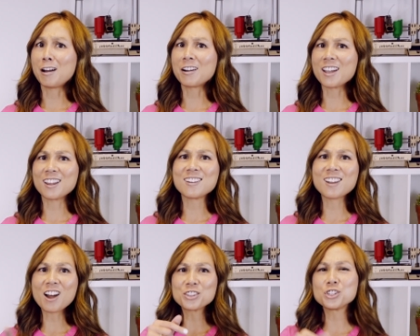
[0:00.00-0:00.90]
Alright,
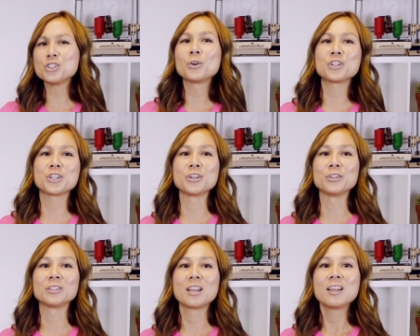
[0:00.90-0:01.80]
now it's your
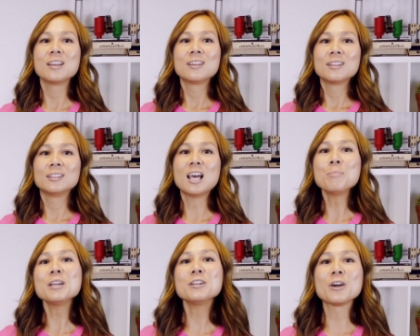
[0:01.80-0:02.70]
turn.
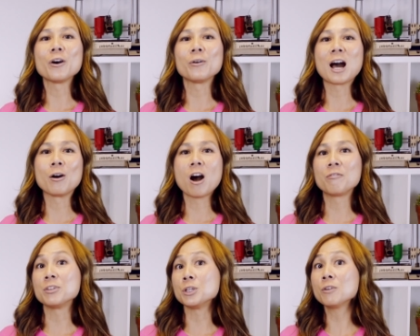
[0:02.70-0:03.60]
Let me know how
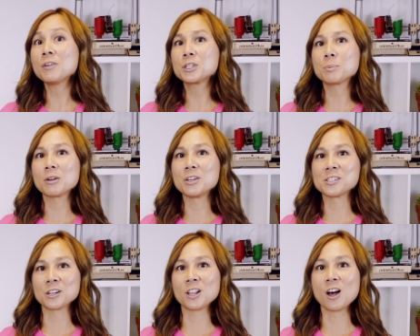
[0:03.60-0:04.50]
often you've experienced
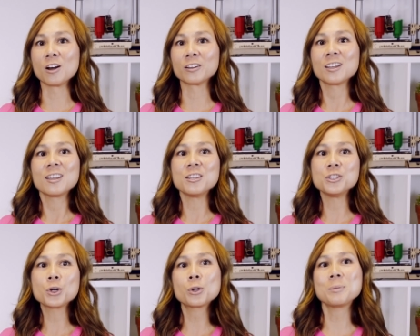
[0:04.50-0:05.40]
a clog in
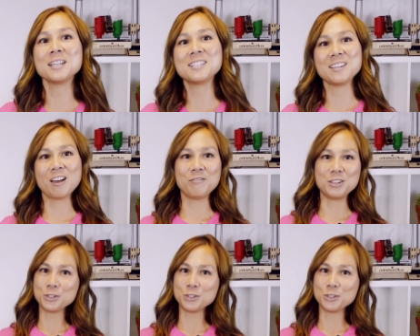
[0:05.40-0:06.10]
your P T F E